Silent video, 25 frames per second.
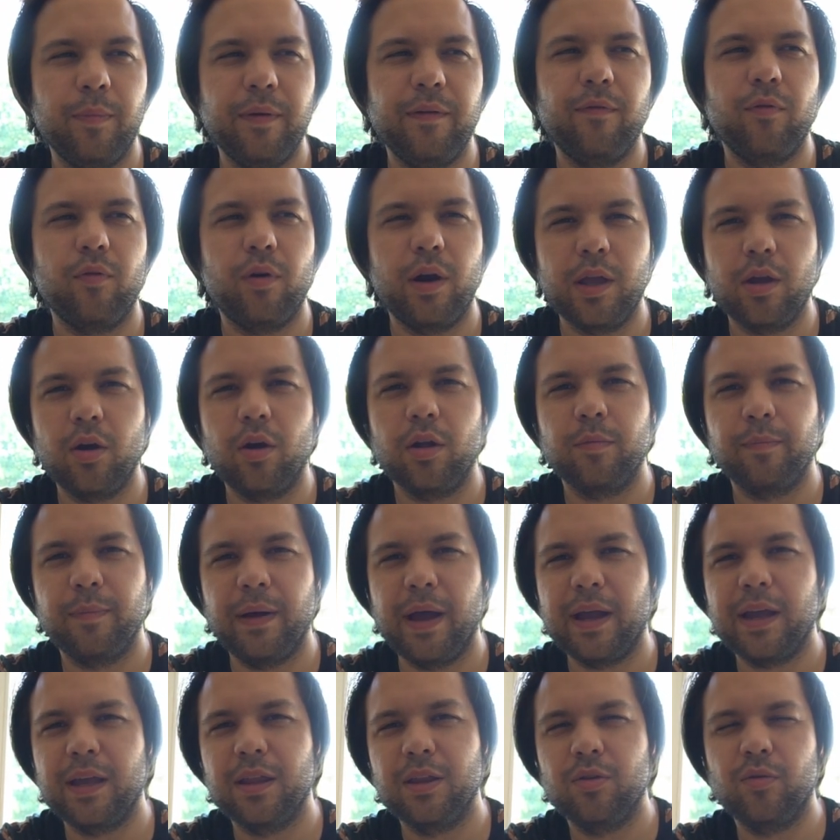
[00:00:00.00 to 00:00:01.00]
before I got
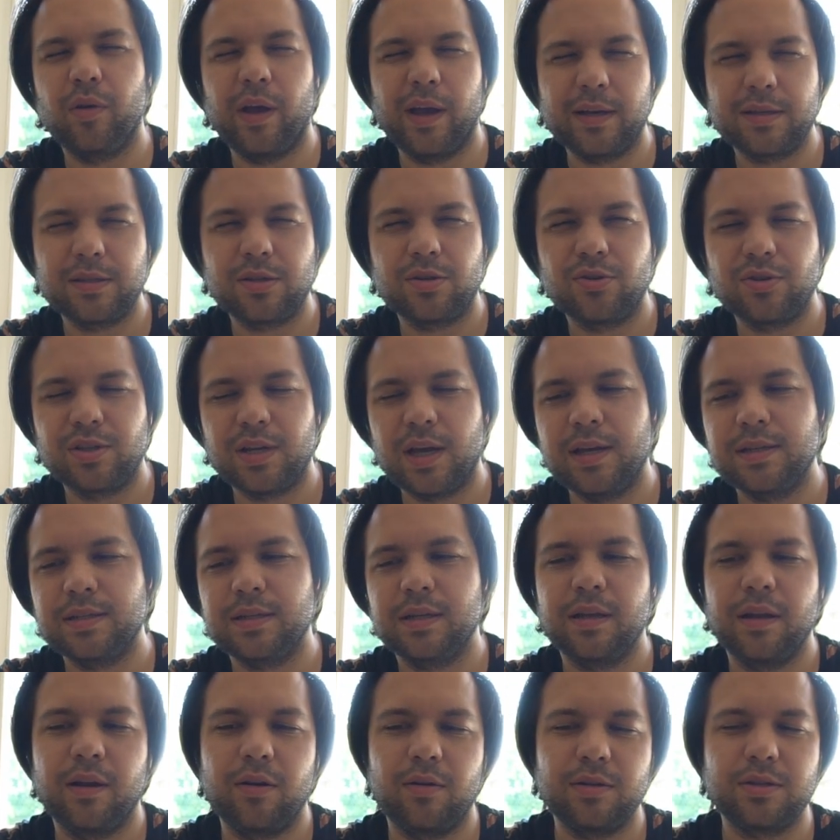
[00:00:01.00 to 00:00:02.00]
back into
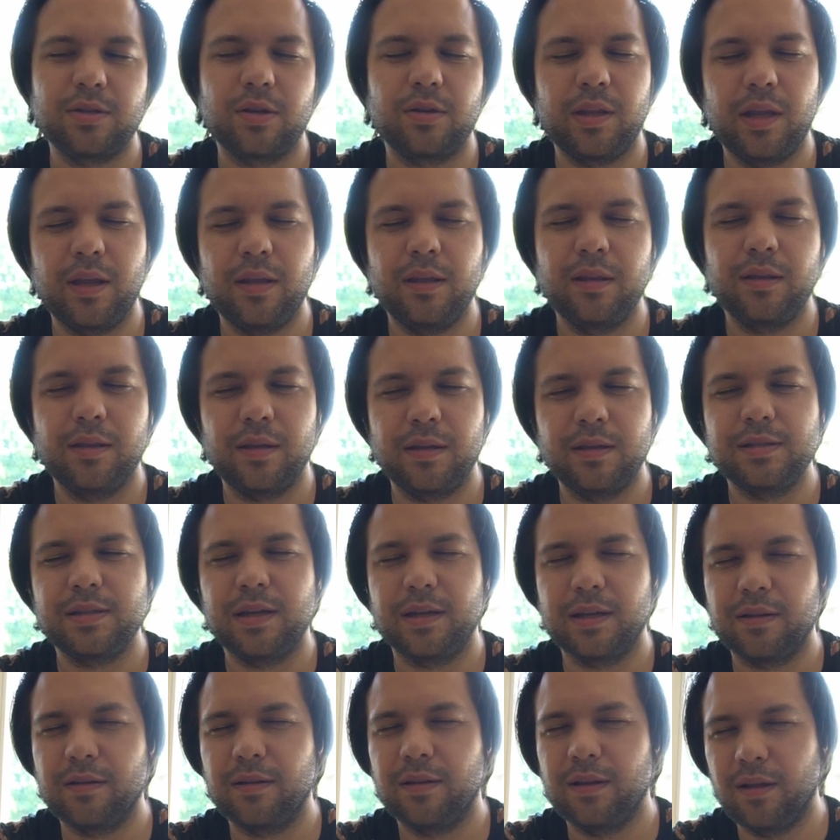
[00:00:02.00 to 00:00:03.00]
exercising and also taking things
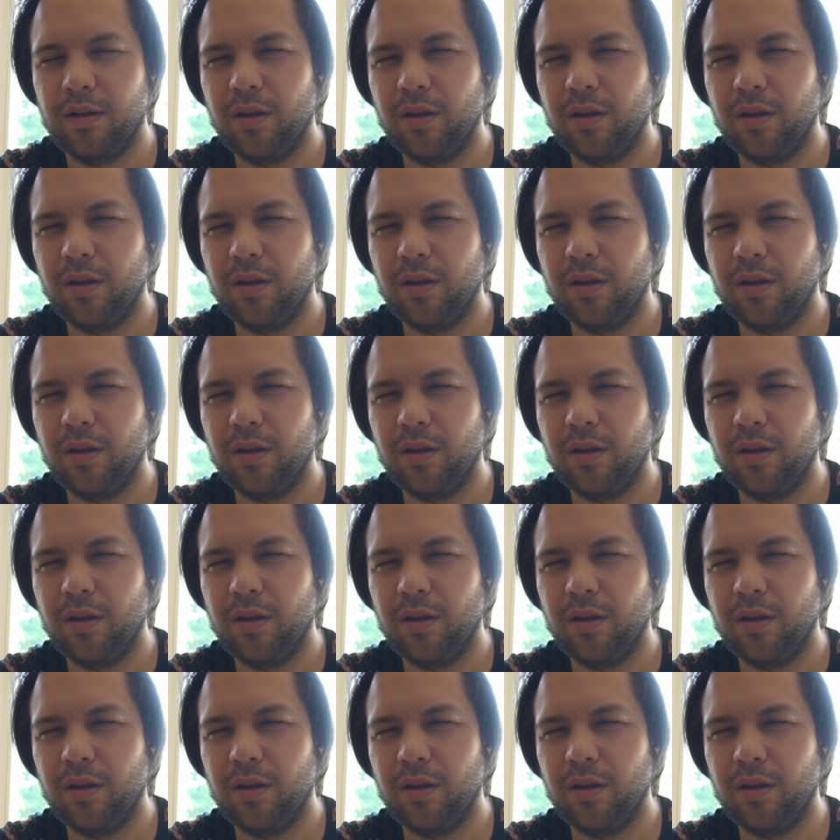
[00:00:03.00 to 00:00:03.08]
like